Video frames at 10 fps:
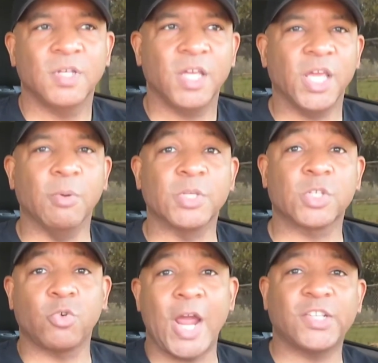It was
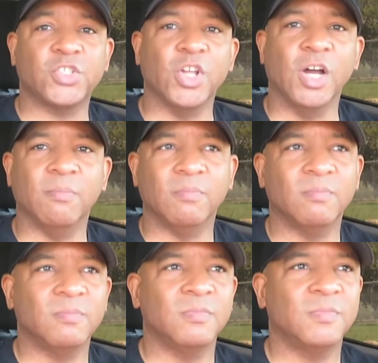scratched up.
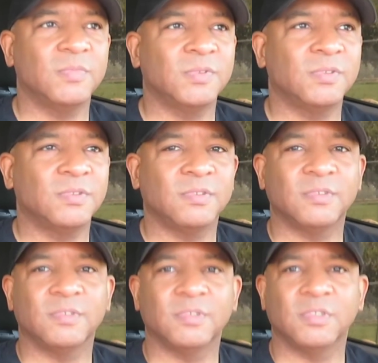
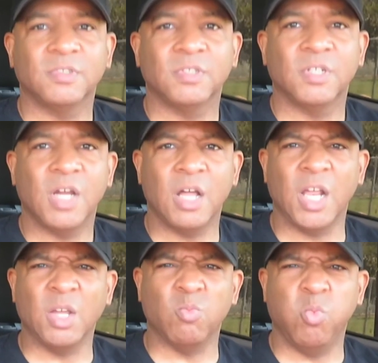I'm
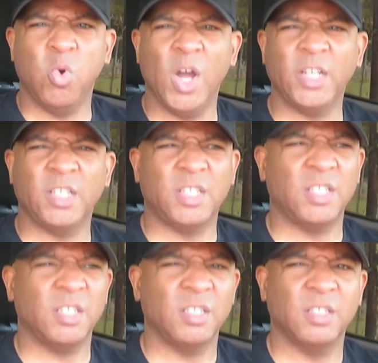like, what?
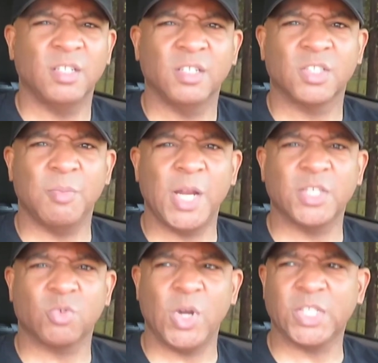Somebody
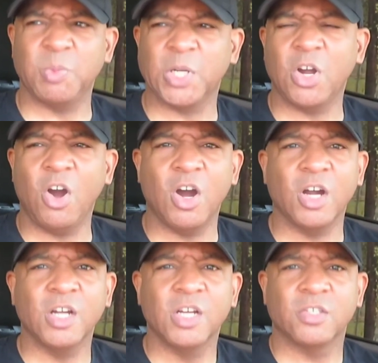scratched my
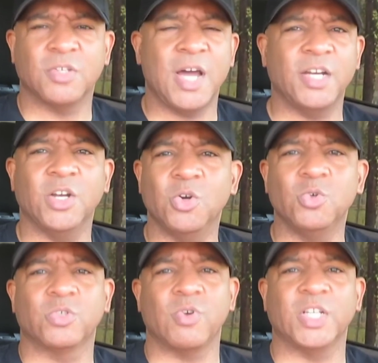car. So I didn't know
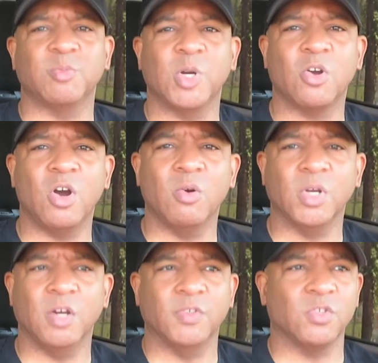who scratched my car or
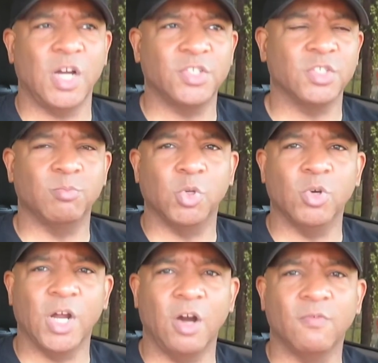whatever, so I just
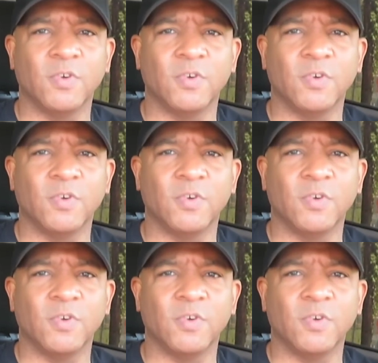blew it off.